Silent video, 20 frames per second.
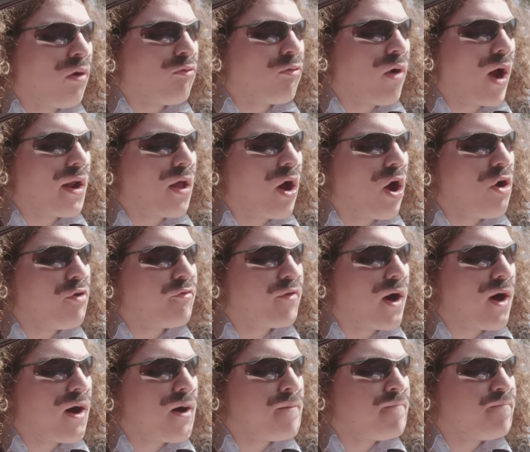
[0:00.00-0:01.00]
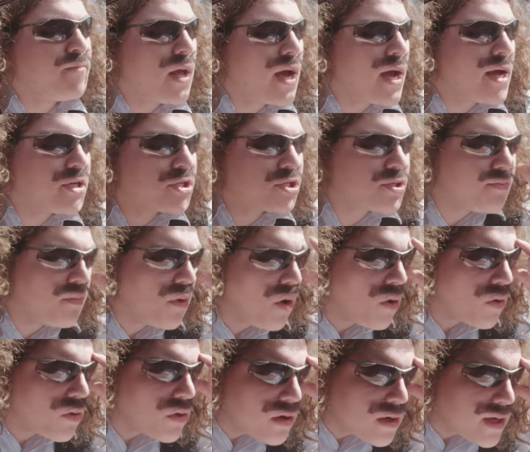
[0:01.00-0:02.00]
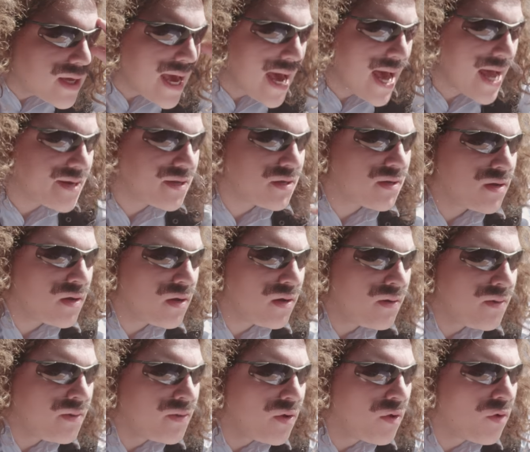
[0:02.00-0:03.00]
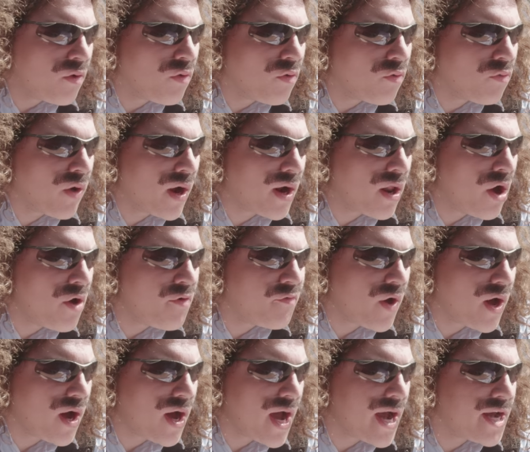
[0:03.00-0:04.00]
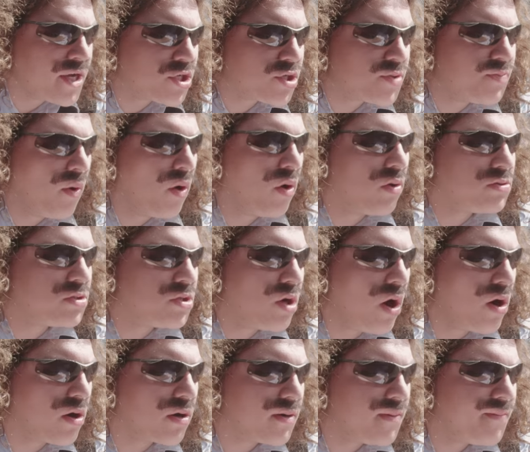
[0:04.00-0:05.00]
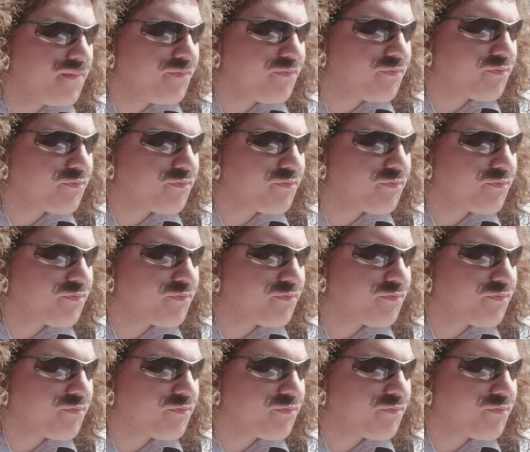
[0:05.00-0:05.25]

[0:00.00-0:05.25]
run over a small cat, run over a small dog.